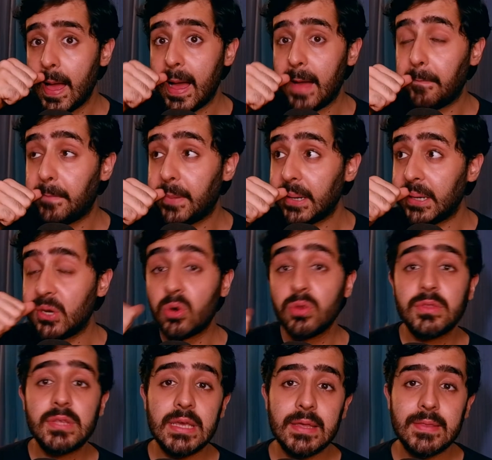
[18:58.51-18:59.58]
but don't
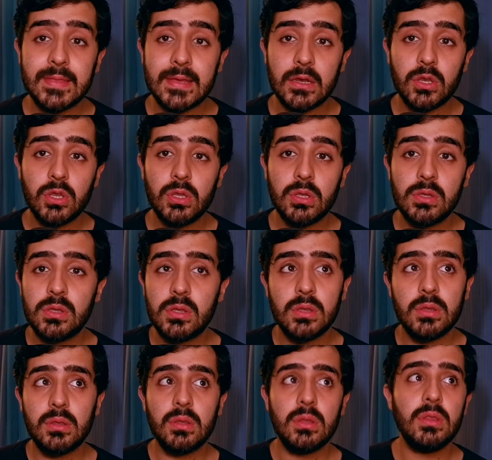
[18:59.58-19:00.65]
think that
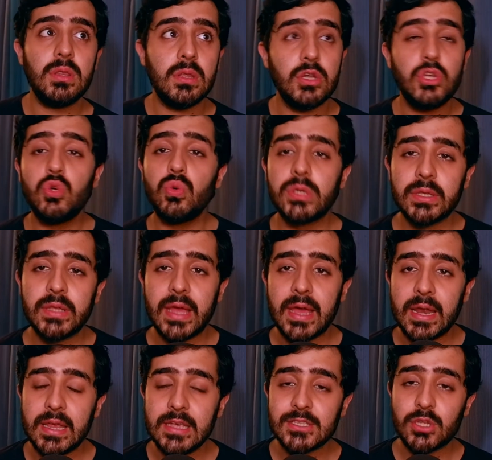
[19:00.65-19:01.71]
the tutor there
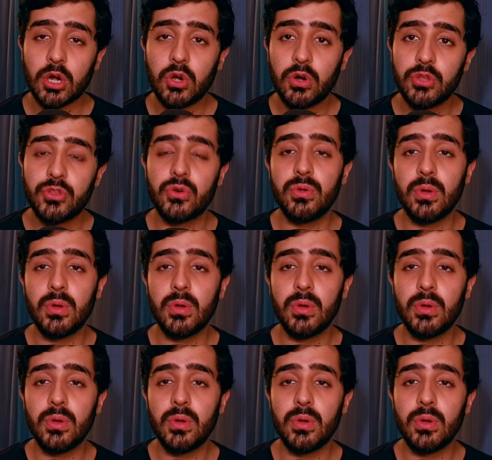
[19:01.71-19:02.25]
is not going to throw you a